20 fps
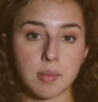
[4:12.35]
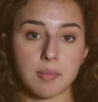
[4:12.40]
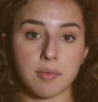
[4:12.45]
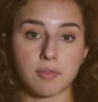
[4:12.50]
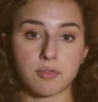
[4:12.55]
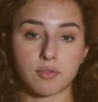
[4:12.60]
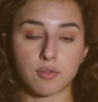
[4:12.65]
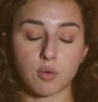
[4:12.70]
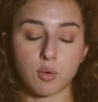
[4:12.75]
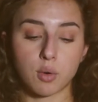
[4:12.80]

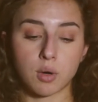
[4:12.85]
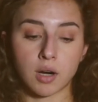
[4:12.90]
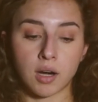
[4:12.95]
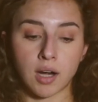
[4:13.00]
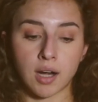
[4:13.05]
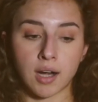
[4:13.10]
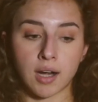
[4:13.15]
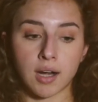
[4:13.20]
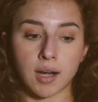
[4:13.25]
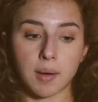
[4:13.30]

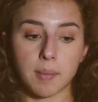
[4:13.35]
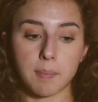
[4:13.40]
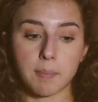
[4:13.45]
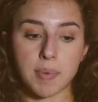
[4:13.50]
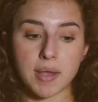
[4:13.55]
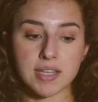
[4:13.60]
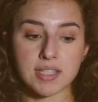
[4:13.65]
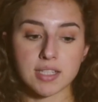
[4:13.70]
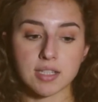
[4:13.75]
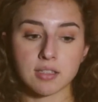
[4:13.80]
for
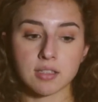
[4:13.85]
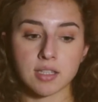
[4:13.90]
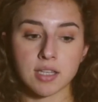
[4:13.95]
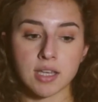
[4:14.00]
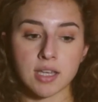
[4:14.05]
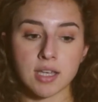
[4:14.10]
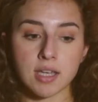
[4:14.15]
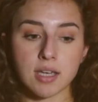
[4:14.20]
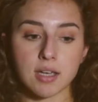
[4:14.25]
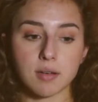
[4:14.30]

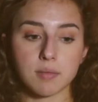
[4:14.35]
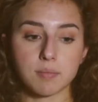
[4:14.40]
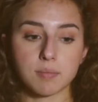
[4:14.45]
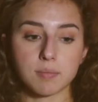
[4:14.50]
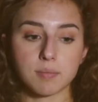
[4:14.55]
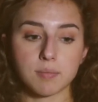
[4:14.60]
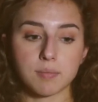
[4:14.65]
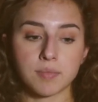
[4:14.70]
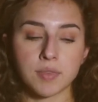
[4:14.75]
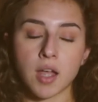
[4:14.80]
basically
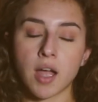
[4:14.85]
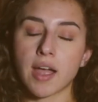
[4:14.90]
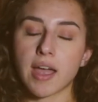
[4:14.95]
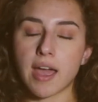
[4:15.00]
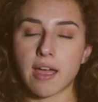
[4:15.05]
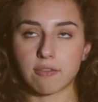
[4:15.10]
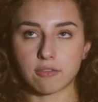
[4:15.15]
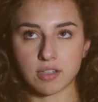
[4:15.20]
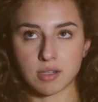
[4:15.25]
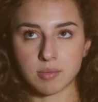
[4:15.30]
not
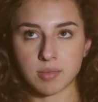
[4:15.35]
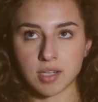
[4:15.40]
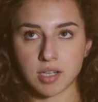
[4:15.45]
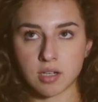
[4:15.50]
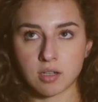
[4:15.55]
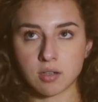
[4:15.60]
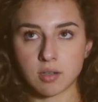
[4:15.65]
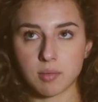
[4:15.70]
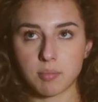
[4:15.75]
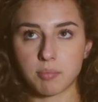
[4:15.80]
every
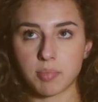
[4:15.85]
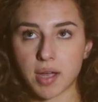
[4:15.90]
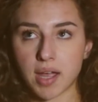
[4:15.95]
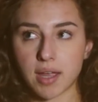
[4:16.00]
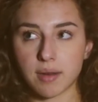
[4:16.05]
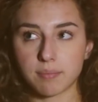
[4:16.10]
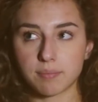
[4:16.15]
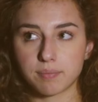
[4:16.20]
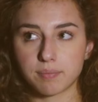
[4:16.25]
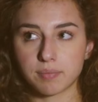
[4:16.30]
meal,
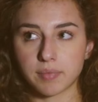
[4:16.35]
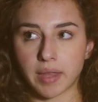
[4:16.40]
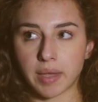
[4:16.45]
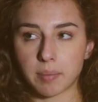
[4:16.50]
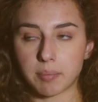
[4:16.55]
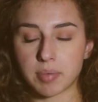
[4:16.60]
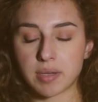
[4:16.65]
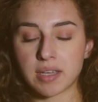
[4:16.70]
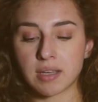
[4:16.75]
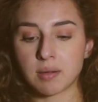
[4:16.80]
but
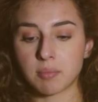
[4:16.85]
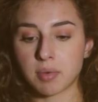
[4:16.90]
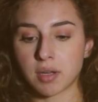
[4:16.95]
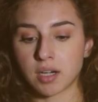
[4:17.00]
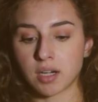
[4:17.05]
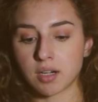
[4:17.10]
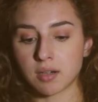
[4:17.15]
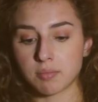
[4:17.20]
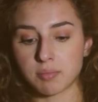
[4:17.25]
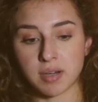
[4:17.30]
like peanut
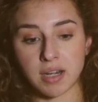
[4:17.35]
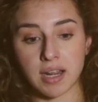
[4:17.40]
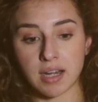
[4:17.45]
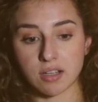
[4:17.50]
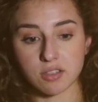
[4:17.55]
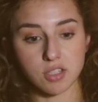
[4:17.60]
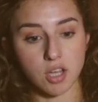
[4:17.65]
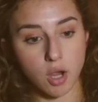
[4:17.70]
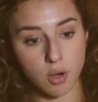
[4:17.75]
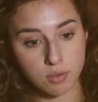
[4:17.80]
butter and
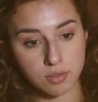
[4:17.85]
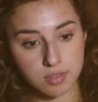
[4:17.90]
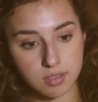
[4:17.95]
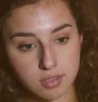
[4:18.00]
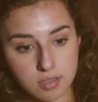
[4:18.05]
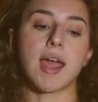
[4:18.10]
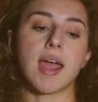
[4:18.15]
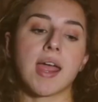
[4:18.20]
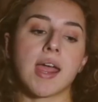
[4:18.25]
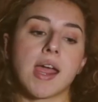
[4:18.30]
banana
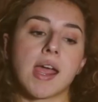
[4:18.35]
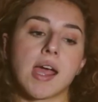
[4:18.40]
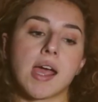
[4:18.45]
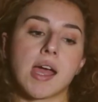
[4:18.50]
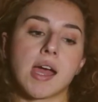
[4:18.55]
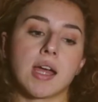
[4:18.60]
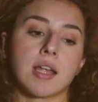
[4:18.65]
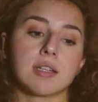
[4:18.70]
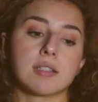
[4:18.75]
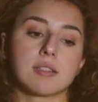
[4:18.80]
toast
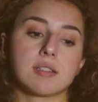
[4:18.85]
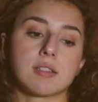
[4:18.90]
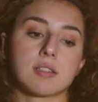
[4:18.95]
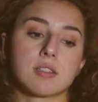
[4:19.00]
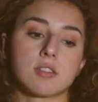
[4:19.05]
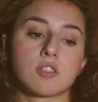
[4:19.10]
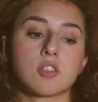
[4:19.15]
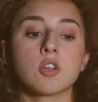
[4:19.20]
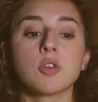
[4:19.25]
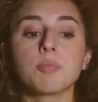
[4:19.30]
and
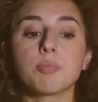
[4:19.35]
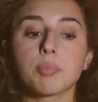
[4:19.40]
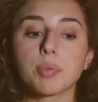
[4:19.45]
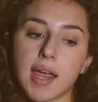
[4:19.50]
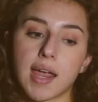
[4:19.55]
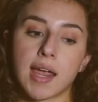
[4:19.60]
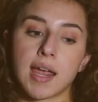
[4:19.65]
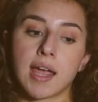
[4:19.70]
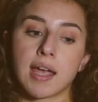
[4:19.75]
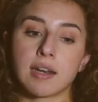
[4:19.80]
soup
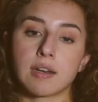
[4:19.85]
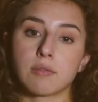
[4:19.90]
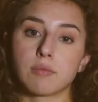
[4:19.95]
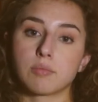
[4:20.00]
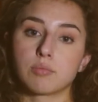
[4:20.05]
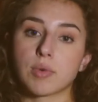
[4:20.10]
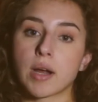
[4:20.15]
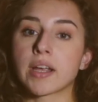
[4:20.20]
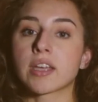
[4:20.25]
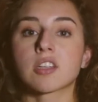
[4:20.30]

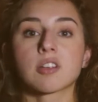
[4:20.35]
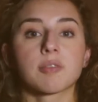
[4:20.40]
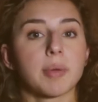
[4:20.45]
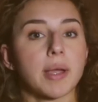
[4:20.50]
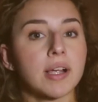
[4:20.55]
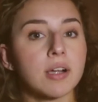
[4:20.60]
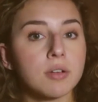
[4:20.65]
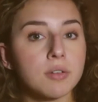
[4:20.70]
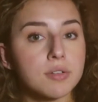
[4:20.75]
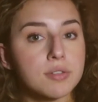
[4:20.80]
and regular
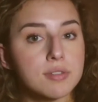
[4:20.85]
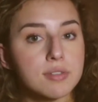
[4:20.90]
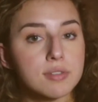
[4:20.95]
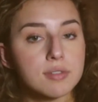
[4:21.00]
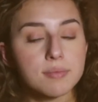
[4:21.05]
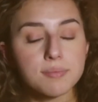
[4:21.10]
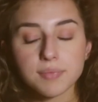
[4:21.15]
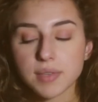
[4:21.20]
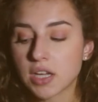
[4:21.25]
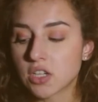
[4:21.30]

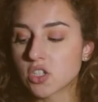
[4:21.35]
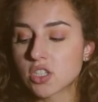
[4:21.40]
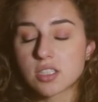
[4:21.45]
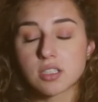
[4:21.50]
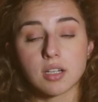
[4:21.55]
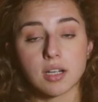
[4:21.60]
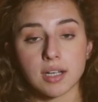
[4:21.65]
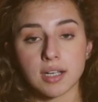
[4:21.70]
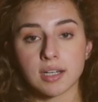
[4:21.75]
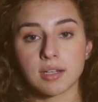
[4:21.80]
bagels. It's just
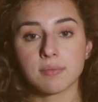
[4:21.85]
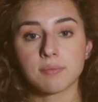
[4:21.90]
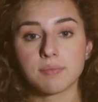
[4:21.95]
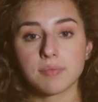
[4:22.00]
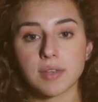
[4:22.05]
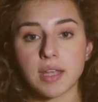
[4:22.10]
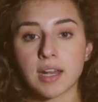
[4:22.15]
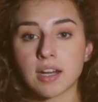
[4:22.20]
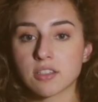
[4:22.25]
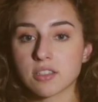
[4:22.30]
good.
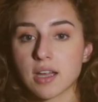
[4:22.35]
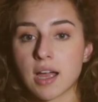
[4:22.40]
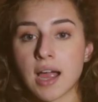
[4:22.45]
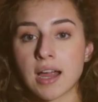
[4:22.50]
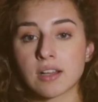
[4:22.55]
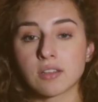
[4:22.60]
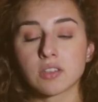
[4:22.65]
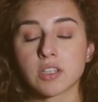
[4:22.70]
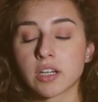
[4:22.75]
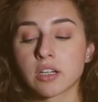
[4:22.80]
And
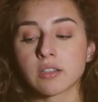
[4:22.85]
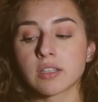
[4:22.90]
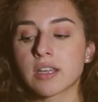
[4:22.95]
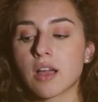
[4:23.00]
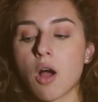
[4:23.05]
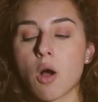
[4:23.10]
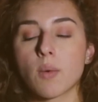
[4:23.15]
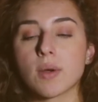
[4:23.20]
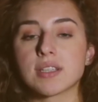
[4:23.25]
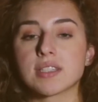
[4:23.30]
I literally
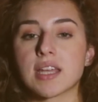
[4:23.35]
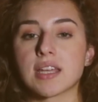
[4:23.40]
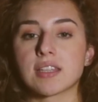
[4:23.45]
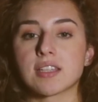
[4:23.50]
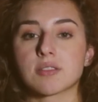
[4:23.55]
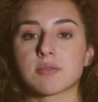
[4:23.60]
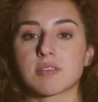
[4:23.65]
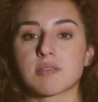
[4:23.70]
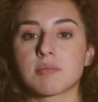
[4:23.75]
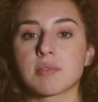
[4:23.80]
always take
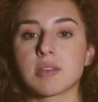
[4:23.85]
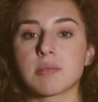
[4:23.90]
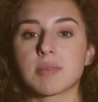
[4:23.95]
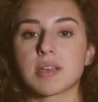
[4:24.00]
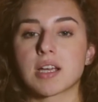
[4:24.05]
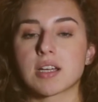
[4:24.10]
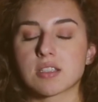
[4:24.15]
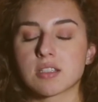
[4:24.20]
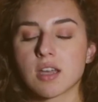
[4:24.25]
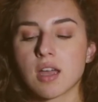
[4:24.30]
this with me
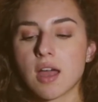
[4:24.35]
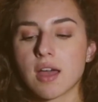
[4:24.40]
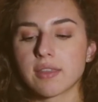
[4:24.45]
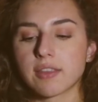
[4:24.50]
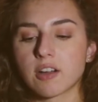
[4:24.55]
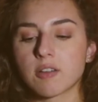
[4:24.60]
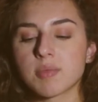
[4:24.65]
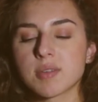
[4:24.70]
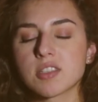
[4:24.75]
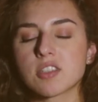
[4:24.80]
because
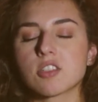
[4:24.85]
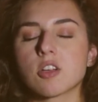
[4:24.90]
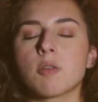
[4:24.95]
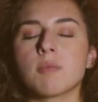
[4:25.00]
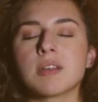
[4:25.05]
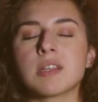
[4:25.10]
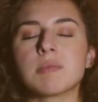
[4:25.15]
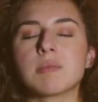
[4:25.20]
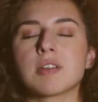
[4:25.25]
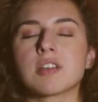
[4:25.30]
there have been so
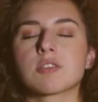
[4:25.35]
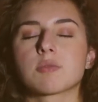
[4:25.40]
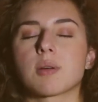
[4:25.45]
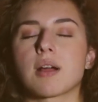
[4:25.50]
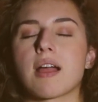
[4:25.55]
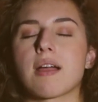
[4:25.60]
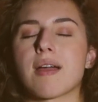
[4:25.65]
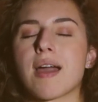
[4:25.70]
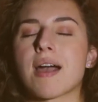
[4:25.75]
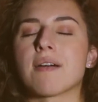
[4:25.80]
many meals where
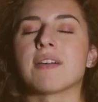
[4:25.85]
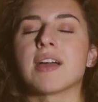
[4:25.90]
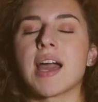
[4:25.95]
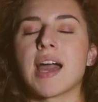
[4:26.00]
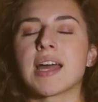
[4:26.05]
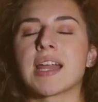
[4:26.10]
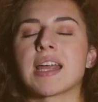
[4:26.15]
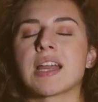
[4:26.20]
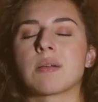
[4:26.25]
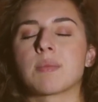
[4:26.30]
I haven't
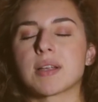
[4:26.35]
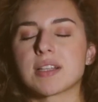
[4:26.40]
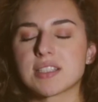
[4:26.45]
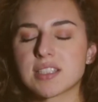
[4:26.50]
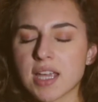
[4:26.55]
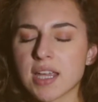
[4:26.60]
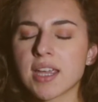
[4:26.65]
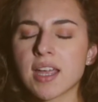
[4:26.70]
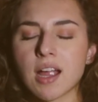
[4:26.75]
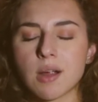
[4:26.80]
had it and I'm like,
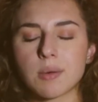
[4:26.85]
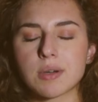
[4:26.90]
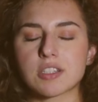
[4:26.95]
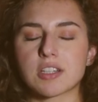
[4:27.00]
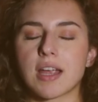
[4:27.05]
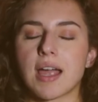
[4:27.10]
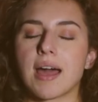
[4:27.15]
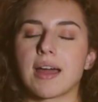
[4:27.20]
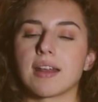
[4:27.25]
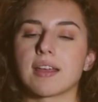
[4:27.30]
dang it, I wish
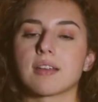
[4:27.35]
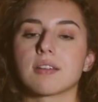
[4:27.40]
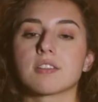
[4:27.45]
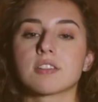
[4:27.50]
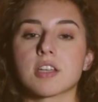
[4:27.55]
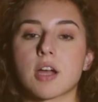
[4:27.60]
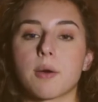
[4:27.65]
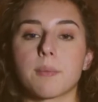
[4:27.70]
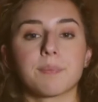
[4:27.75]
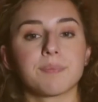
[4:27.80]
I had it.
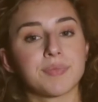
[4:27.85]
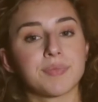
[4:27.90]
So